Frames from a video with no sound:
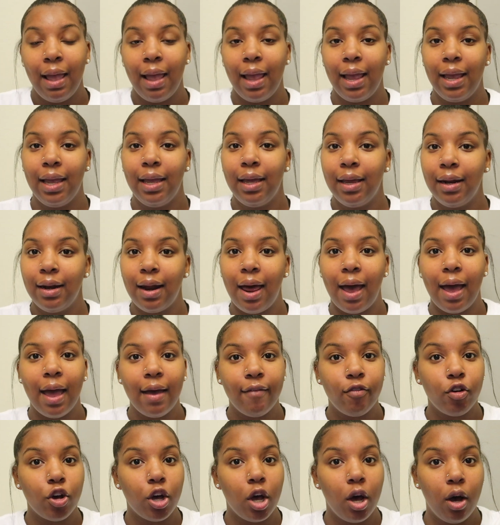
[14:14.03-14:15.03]
And I
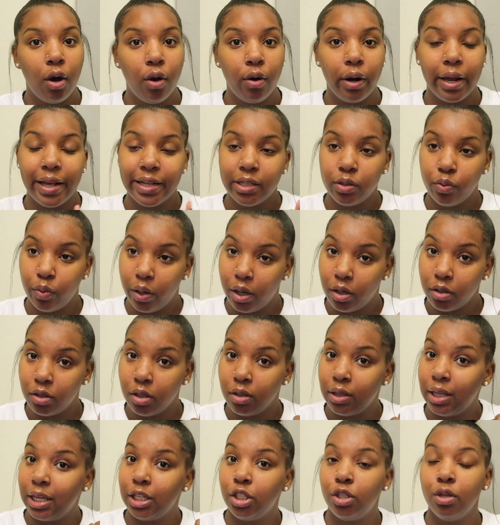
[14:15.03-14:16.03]
have a code as well so
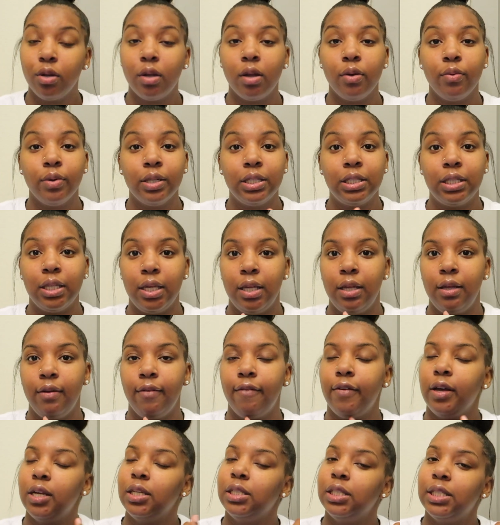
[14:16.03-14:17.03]
that you can receive
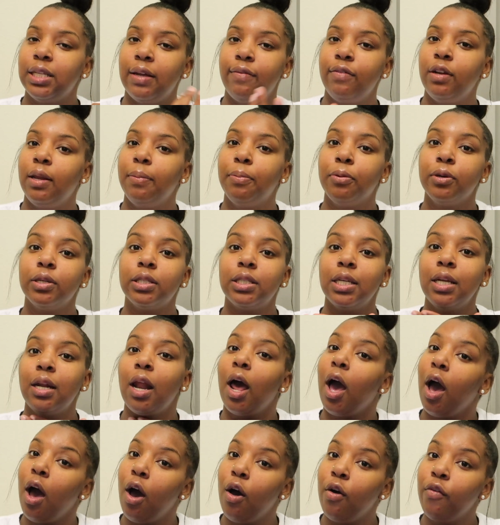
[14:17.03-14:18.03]
70%
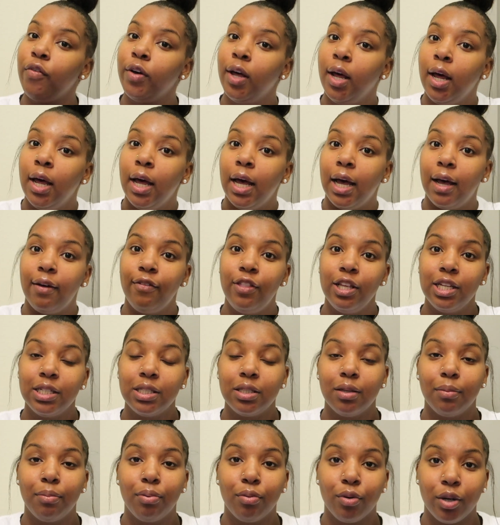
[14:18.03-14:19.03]
off of this
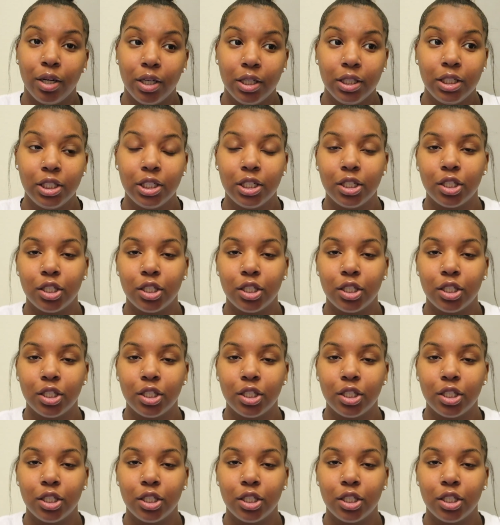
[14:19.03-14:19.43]
brush.